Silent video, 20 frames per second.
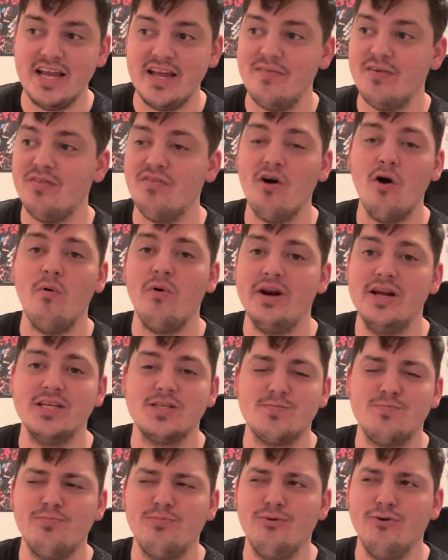even though it
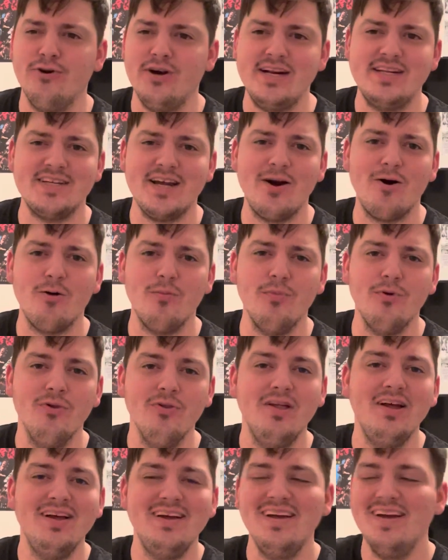is pretty
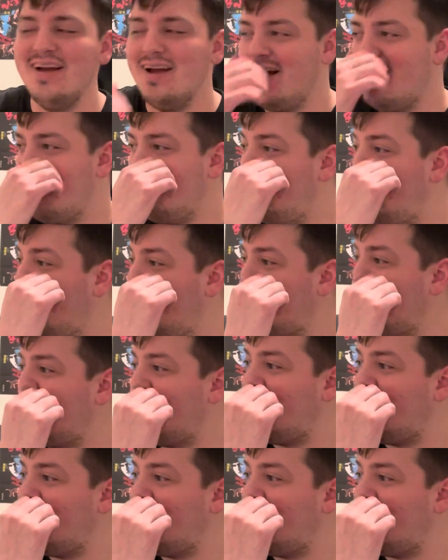terrible. But